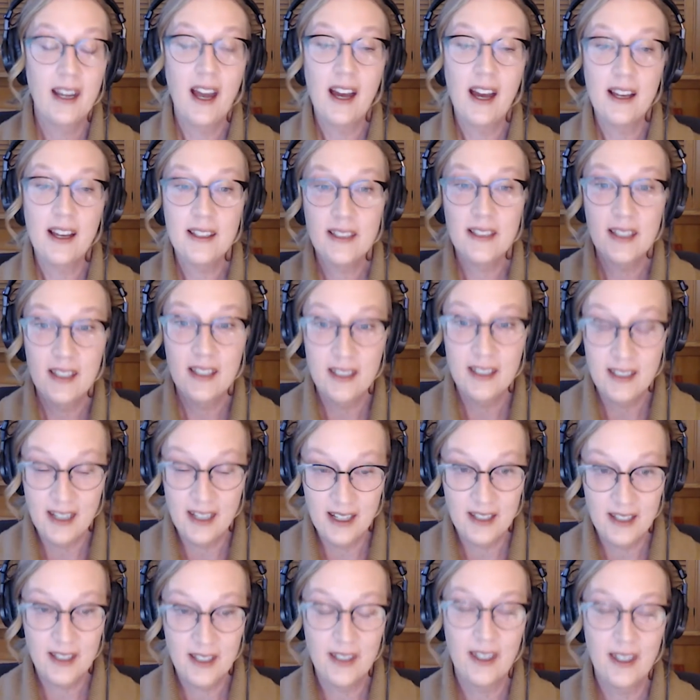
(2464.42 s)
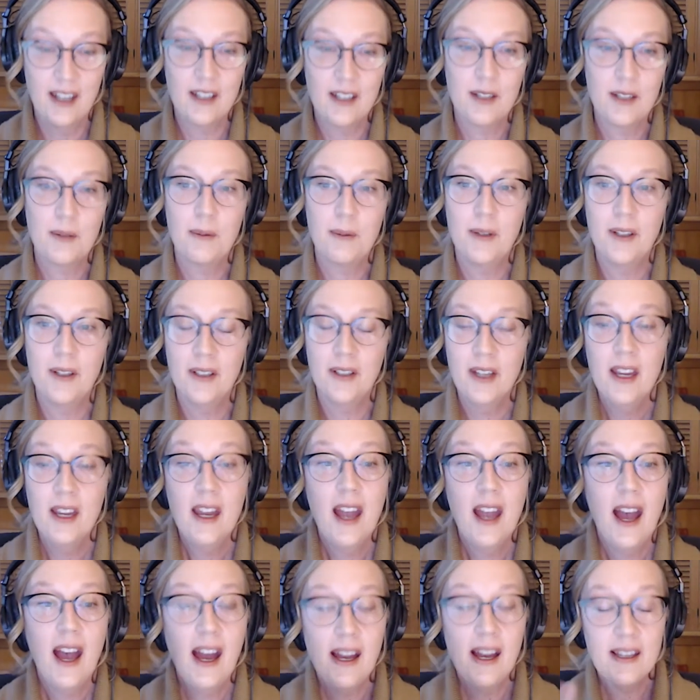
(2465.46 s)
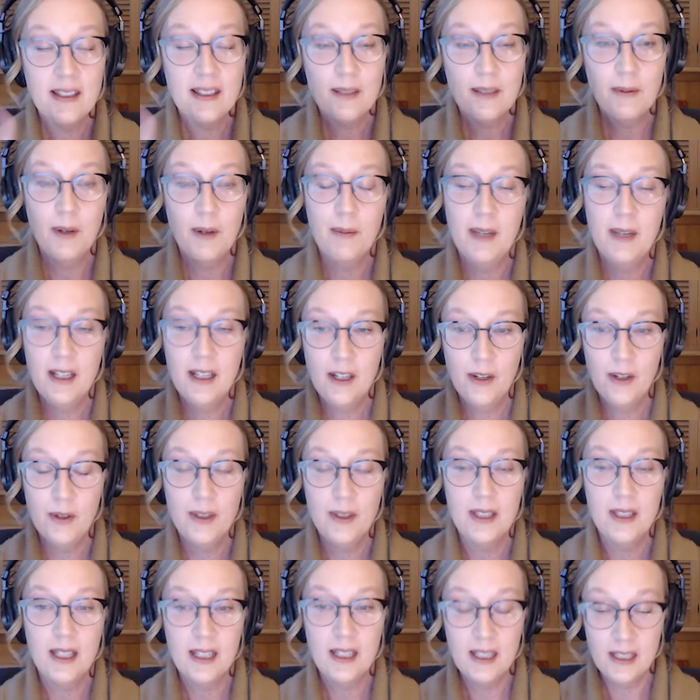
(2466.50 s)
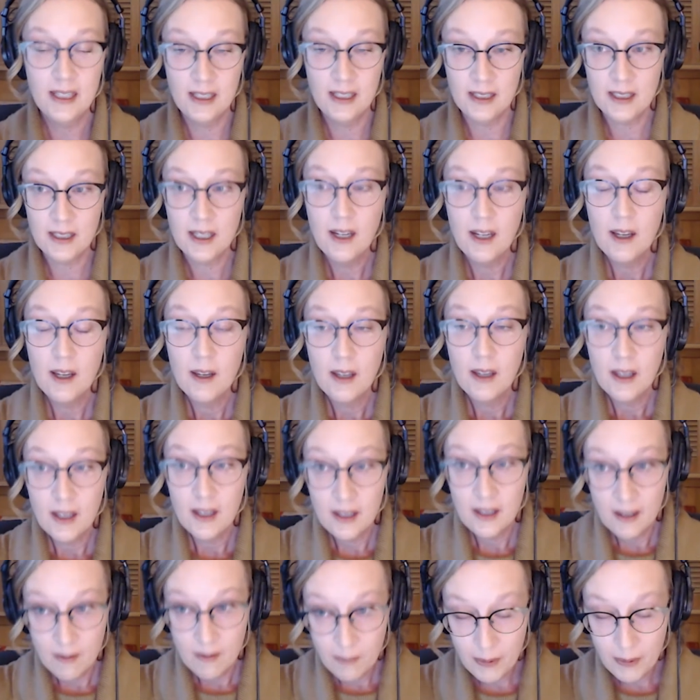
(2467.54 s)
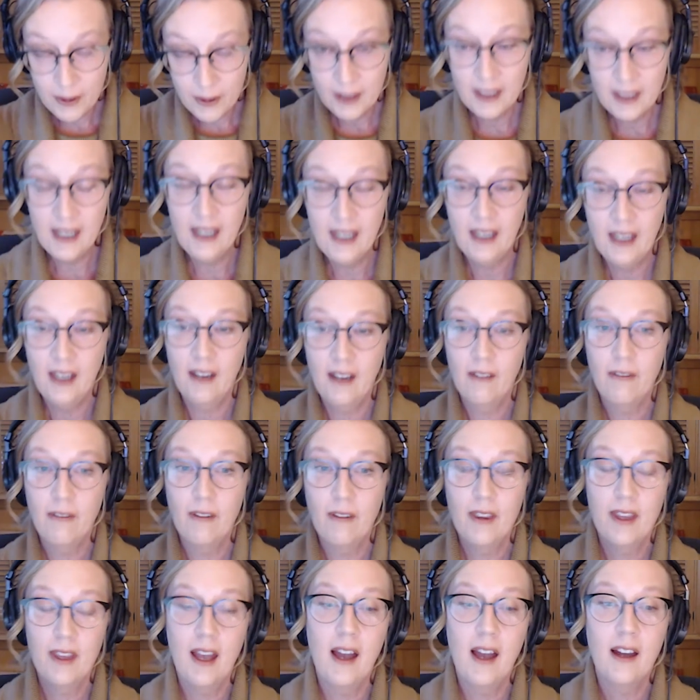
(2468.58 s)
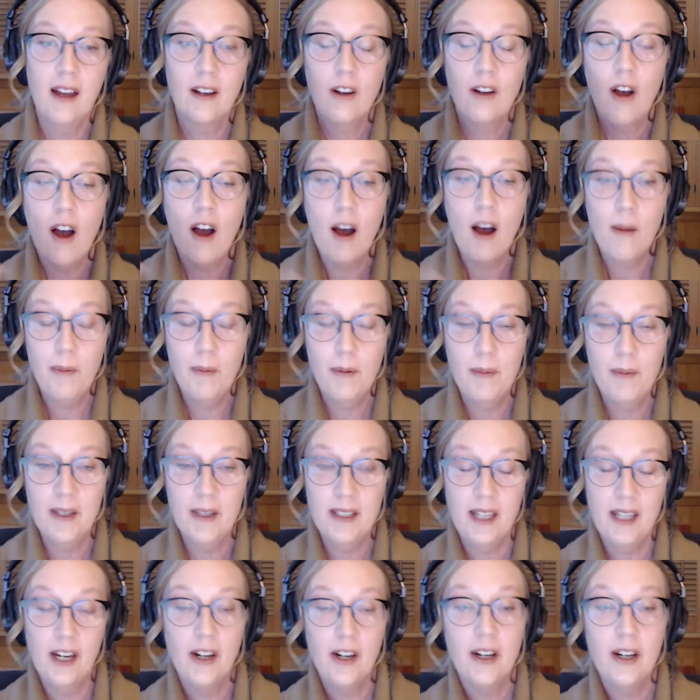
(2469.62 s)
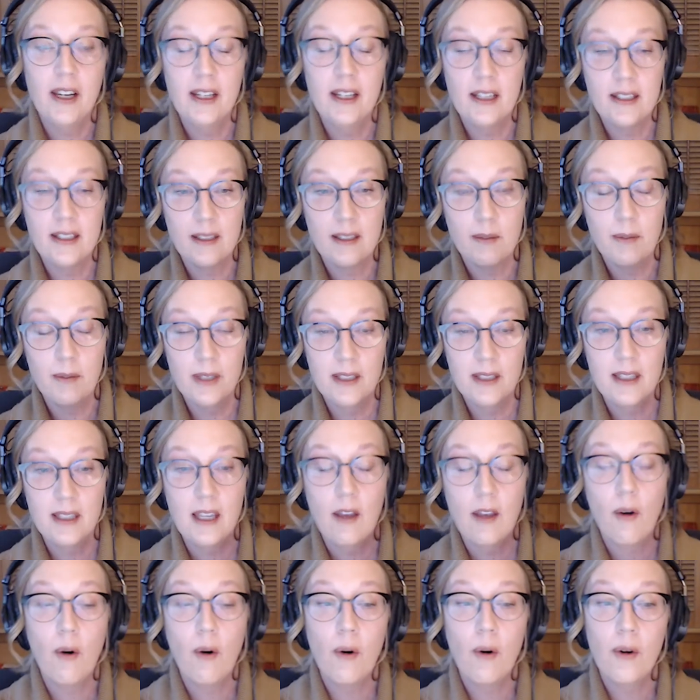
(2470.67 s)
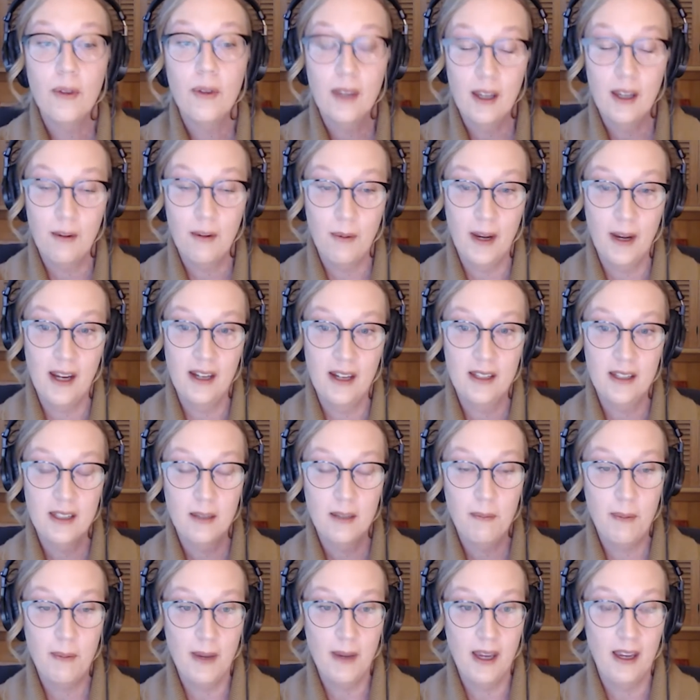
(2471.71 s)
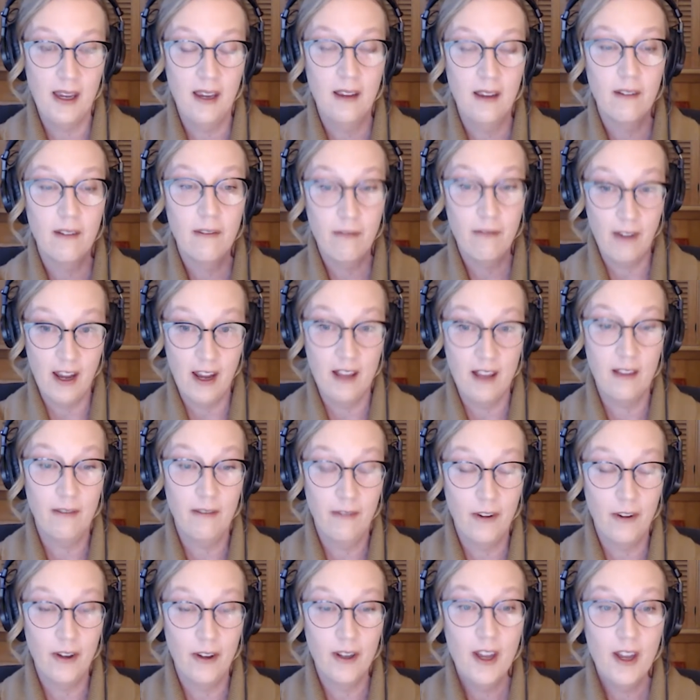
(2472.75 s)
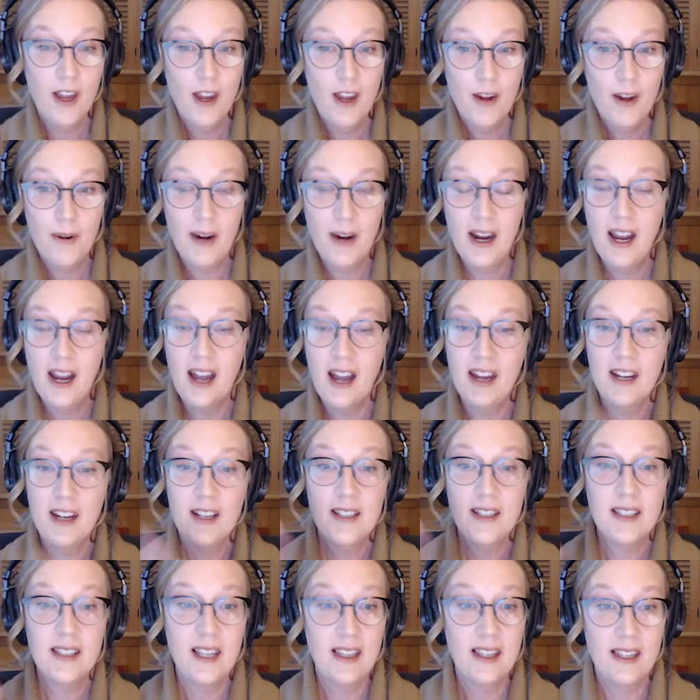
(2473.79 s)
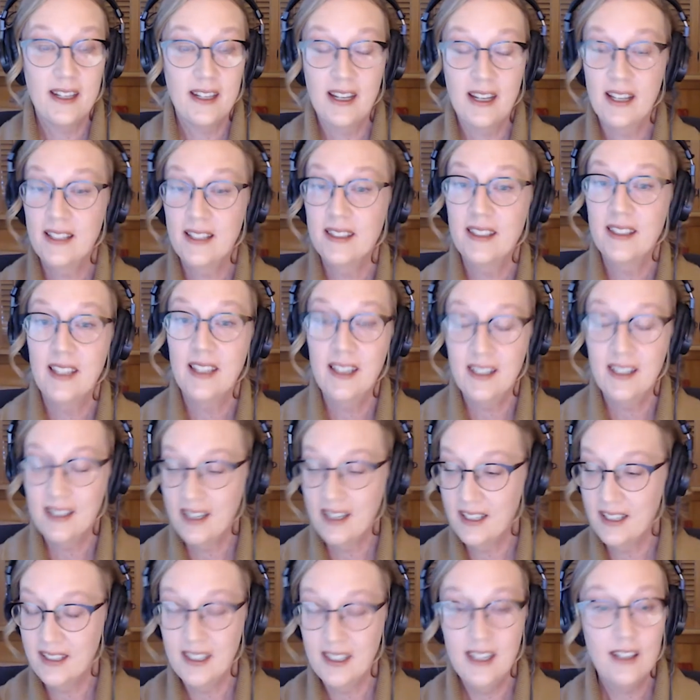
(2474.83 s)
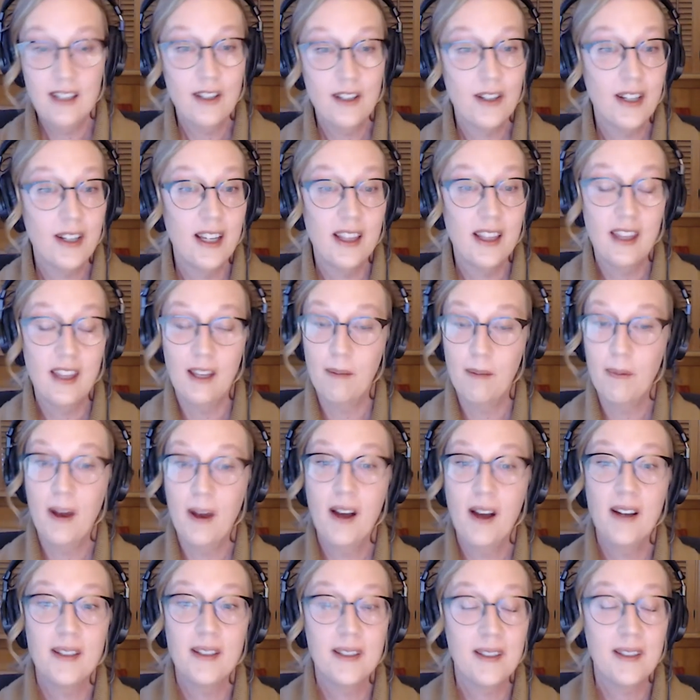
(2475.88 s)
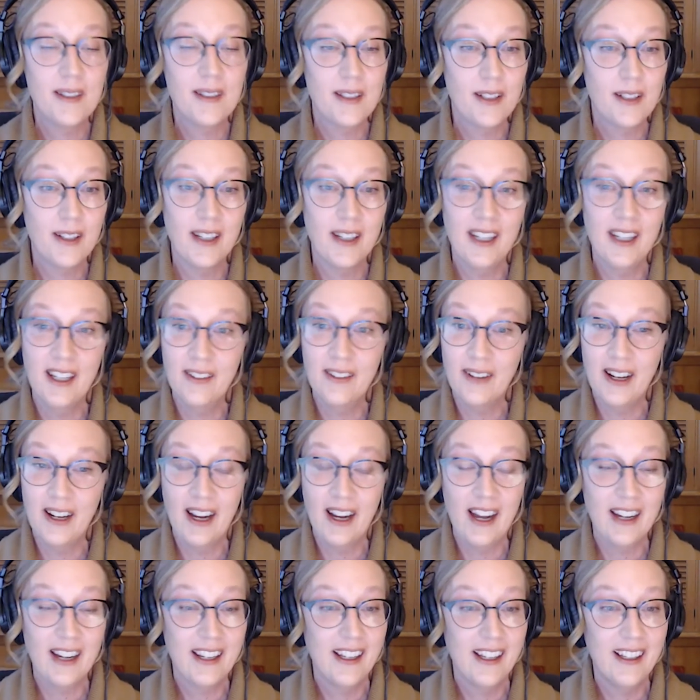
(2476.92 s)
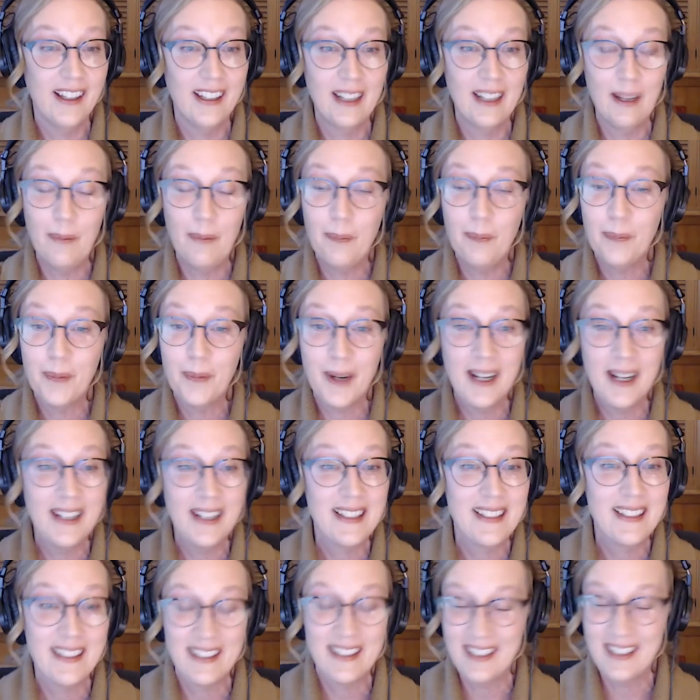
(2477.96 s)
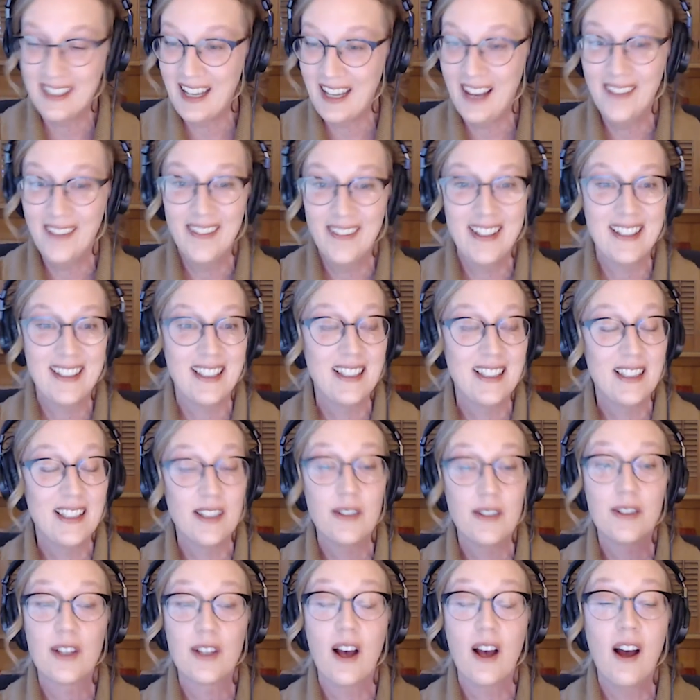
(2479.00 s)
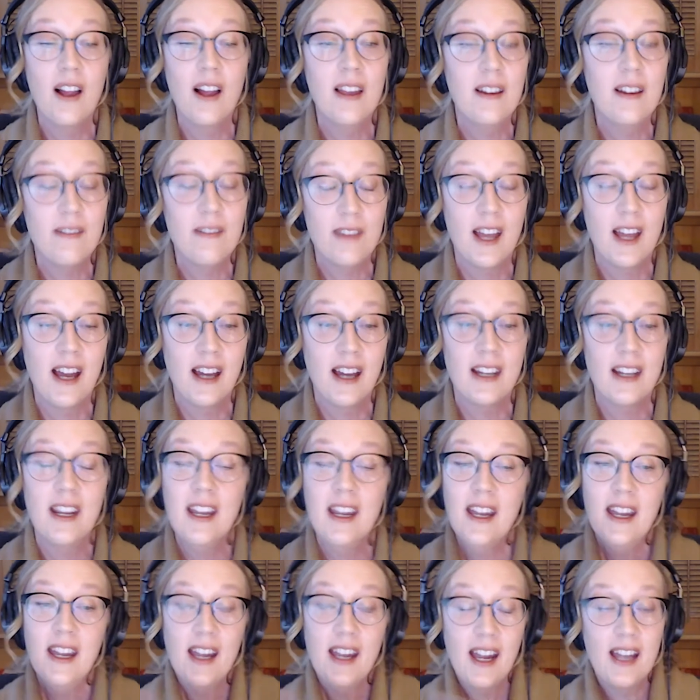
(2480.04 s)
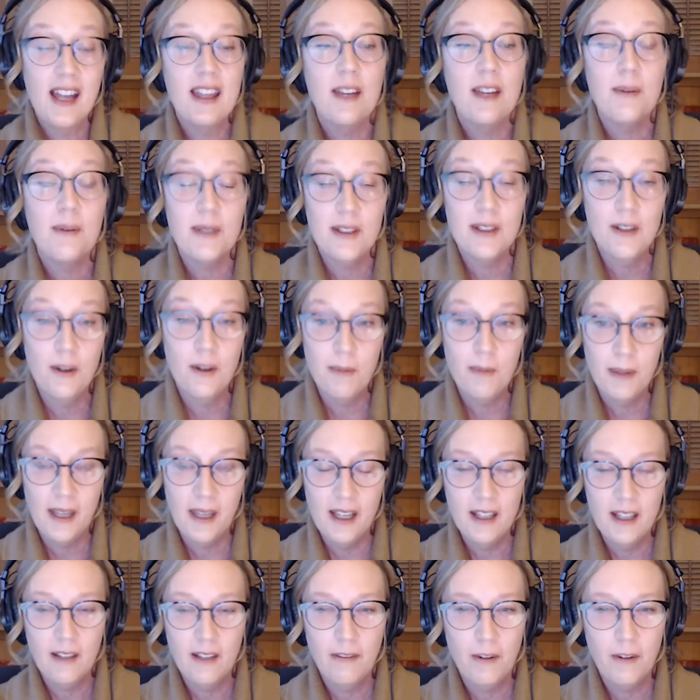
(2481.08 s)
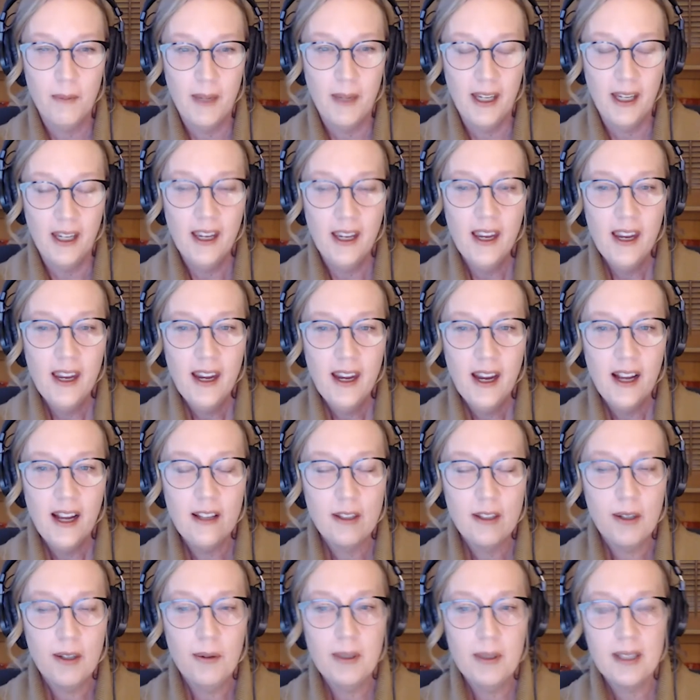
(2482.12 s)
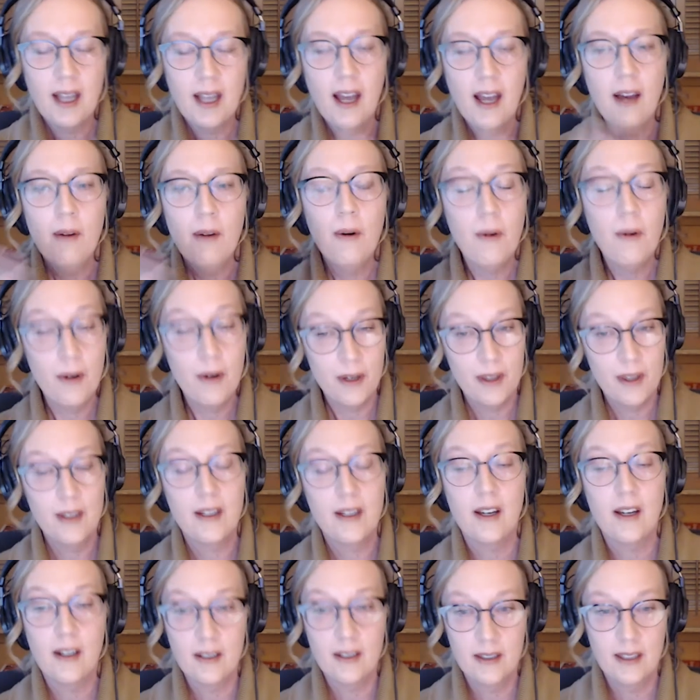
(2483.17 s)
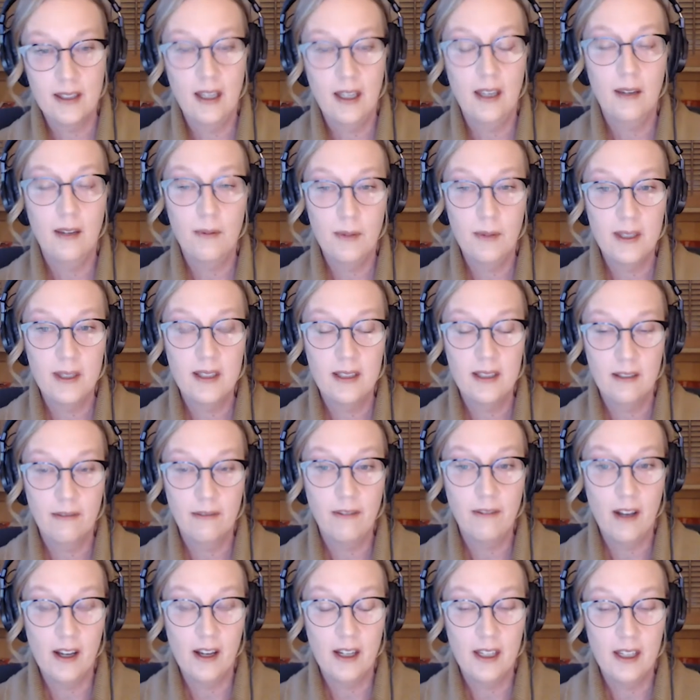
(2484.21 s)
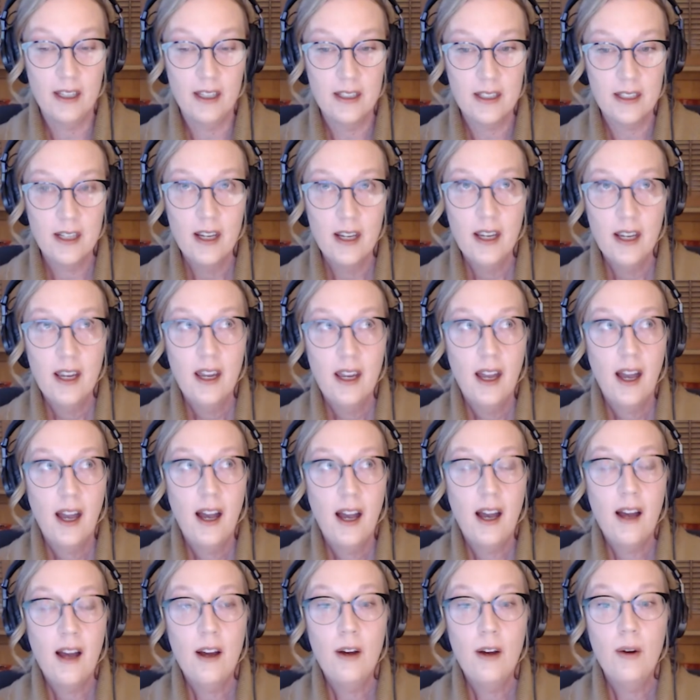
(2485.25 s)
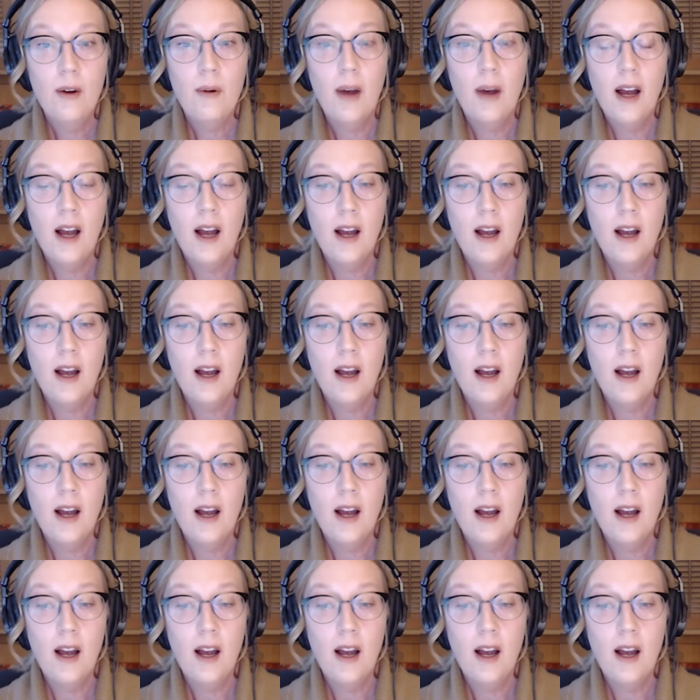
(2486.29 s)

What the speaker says: as an intellectual, as a woman who didn't believe that complementarianism was the only way to be faithful, right? I could say the Nicene Creed, the Apostles' Creed, right? I could embrace Calvin's Institutes, all of that, and there was no place for me. And so it was how orthodoxy was defined, how,